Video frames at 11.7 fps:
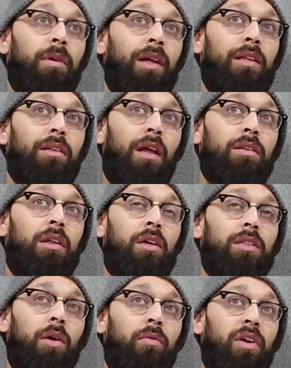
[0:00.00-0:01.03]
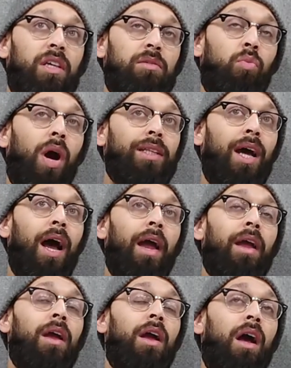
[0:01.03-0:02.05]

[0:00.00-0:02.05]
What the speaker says: in terms of his Muay Thai.